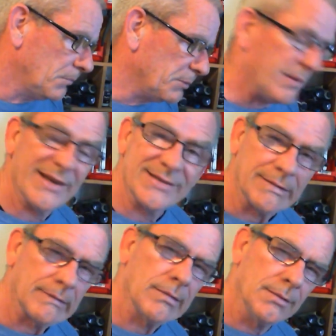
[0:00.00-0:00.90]
basic
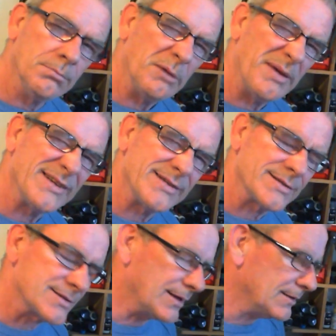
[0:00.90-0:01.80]

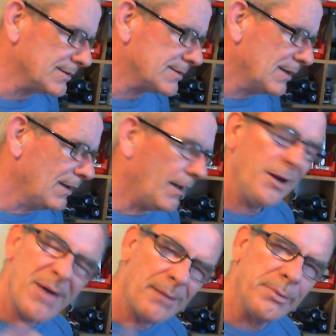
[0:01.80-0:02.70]
skills, and I'm
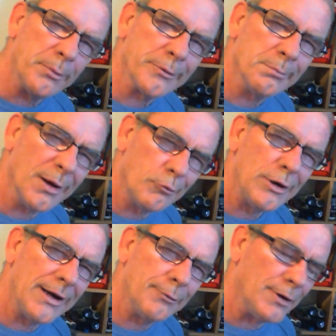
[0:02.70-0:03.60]
happy with them. I really,
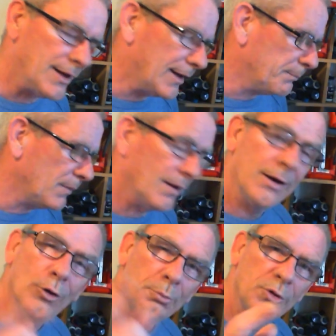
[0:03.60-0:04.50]
really am, and I
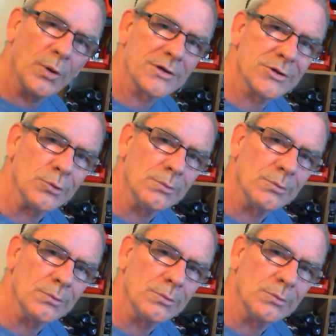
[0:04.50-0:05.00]
hope you are too.